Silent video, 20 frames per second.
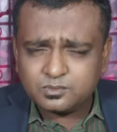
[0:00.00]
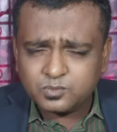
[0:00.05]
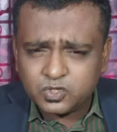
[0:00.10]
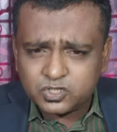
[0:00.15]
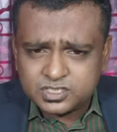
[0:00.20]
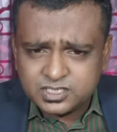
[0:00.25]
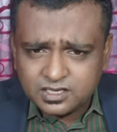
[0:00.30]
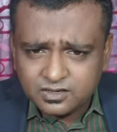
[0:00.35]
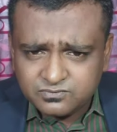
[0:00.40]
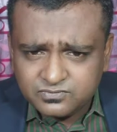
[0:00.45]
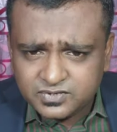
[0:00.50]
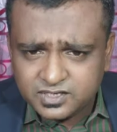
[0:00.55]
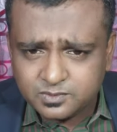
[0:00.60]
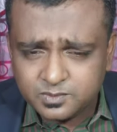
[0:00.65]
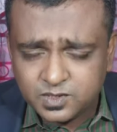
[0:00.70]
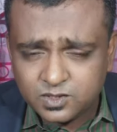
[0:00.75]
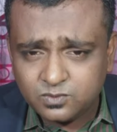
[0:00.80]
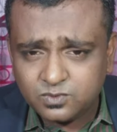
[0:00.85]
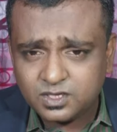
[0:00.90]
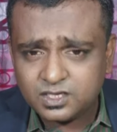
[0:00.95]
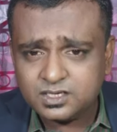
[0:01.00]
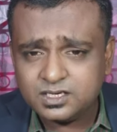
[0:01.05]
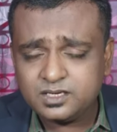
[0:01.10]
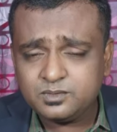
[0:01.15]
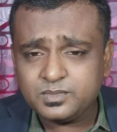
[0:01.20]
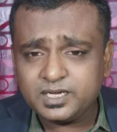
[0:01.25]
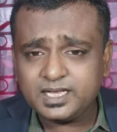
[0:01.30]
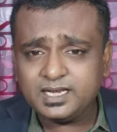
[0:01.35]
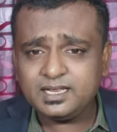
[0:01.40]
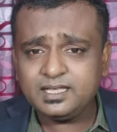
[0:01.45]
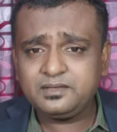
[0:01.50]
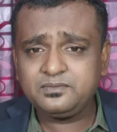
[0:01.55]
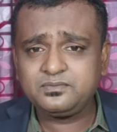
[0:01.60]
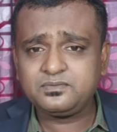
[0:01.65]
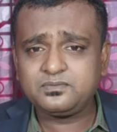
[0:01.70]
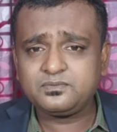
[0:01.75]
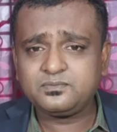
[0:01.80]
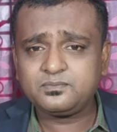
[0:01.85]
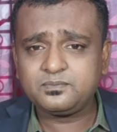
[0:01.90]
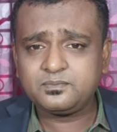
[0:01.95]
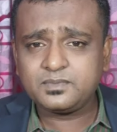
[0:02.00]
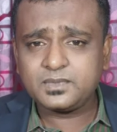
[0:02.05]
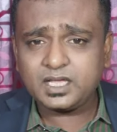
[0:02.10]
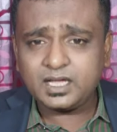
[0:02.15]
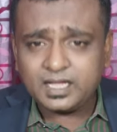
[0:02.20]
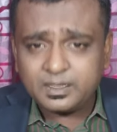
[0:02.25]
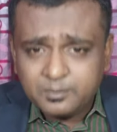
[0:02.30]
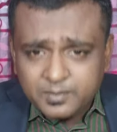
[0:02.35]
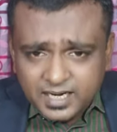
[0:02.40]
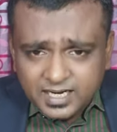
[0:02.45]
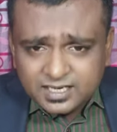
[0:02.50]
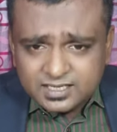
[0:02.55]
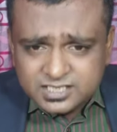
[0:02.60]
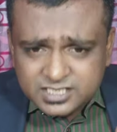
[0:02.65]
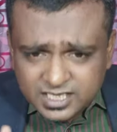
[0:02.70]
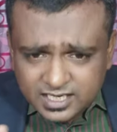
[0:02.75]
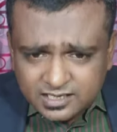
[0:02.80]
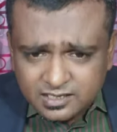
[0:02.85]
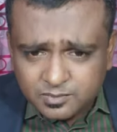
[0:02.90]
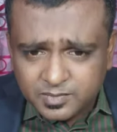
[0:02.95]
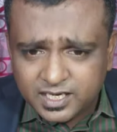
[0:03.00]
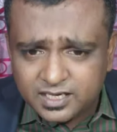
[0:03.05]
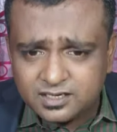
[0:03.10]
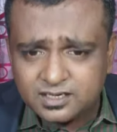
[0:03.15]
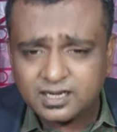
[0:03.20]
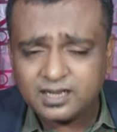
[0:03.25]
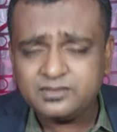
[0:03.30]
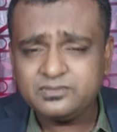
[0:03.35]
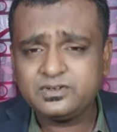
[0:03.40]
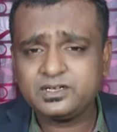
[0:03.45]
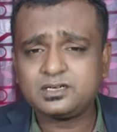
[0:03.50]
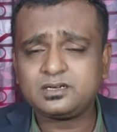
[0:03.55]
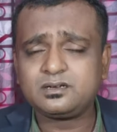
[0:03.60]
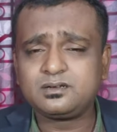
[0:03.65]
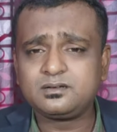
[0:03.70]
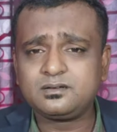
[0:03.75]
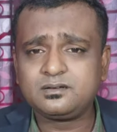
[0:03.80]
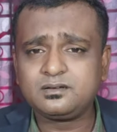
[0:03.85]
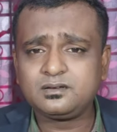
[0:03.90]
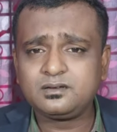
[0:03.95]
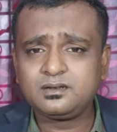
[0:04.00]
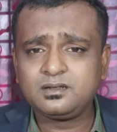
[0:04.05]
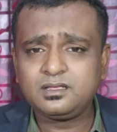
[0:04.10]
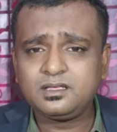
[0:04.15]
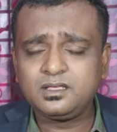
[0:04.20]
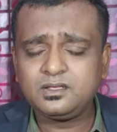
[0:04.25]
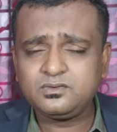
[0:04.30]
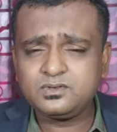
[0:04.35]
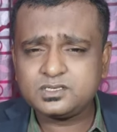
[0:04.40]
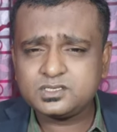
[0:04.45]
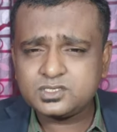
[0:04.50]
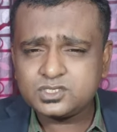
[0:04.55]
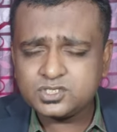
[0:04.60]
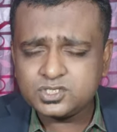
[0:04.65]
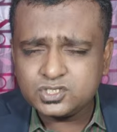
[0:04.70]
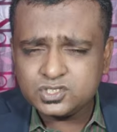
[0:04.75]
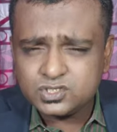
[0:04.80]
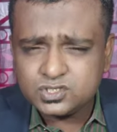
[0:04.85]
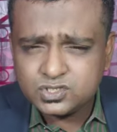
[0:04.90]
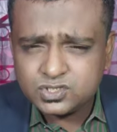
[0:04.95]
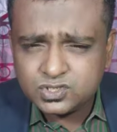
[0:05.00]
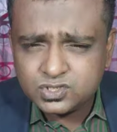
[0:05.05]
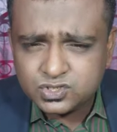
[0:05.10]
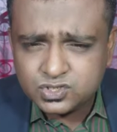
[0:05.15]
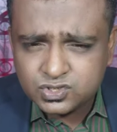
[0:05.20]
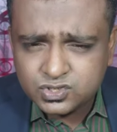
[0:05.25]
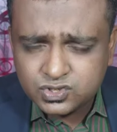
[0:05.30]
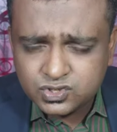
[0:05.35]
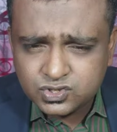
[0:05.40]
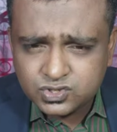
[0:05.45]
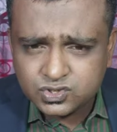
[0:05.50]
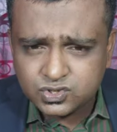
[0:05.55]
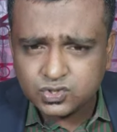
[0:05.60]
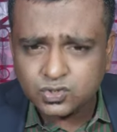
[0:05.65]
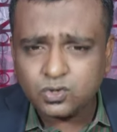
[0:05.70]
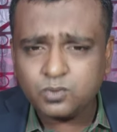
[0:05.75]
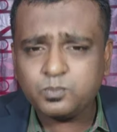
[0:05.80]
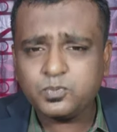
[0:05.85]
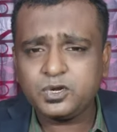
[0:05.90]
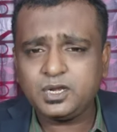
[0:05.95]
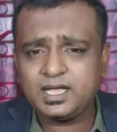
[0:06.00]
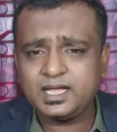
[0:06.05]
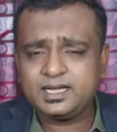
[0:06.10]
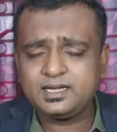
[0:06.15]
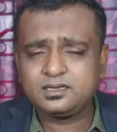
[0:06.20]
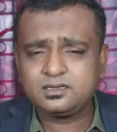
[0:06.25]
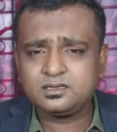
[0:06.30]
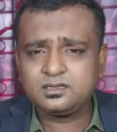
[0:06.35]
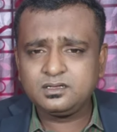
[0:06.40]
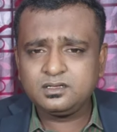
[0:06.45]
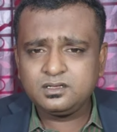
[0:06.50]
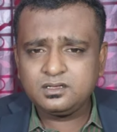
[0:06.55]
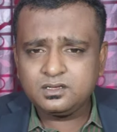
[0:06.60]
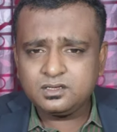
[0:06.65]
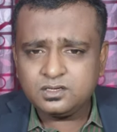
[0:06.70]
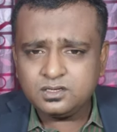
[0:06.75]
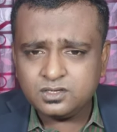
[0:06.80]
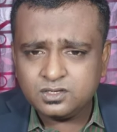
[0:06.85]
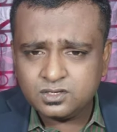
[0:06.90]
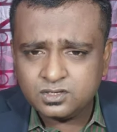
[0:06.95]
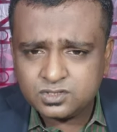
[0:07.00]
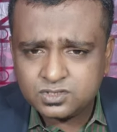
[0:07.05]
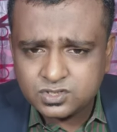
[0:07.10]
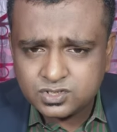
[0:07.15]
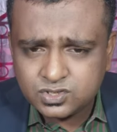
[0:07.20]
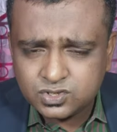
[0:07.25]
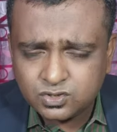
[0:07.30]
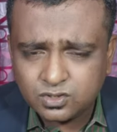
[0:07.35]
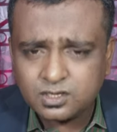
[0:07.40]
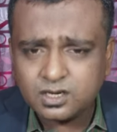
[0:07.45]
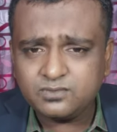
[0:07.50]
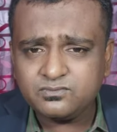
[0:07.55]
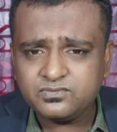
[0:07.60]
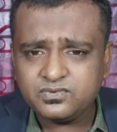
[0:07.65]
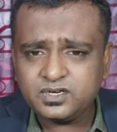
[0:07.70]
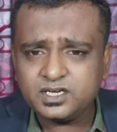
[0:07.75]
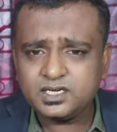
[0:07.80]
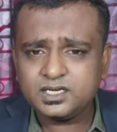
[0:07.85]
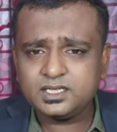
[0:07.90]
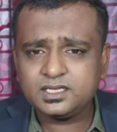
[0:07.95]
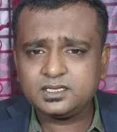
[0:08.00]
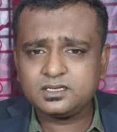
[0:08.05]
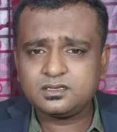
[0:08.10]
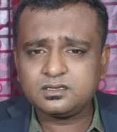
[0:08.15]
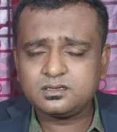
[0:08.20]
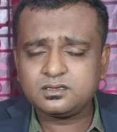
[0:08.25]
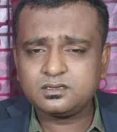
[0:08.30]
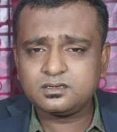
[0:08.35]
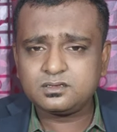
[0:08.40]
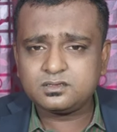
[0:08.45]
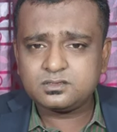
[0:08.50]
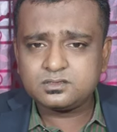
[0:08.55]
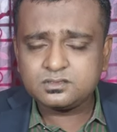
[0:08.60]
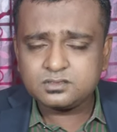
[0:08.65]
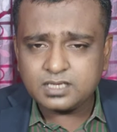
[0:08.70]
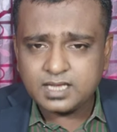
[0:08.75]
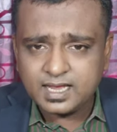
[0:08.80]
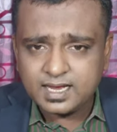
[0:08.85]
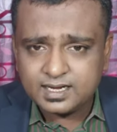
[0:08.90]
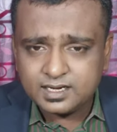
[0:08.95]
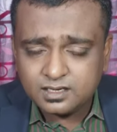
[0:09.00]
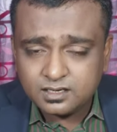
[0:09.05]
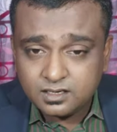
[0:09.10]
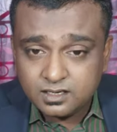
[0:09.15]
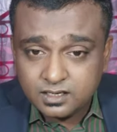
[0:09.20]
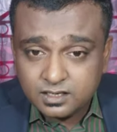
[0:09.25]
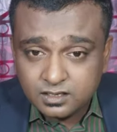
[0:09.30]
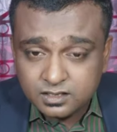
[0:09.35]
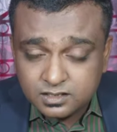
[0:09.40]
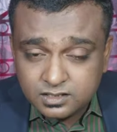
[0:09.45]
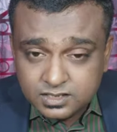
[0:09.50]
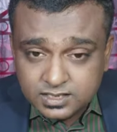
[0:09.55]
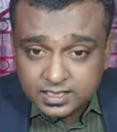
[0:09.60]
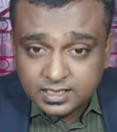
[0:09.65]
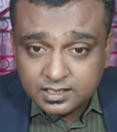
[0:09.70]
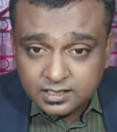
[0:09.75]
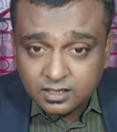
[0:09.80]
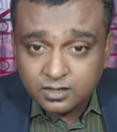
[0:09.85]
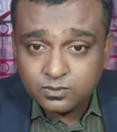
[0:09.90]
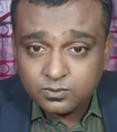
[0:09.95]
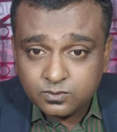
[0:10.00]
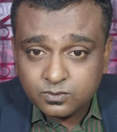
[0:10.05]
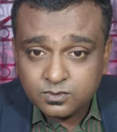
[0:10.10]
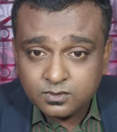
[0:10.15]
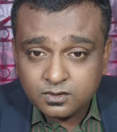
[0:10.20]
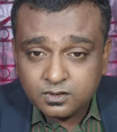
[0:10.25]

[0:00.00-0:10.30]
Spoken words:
most comfortable one in my life. I met a gentleman driver. He was so polite, so comforting, and till now,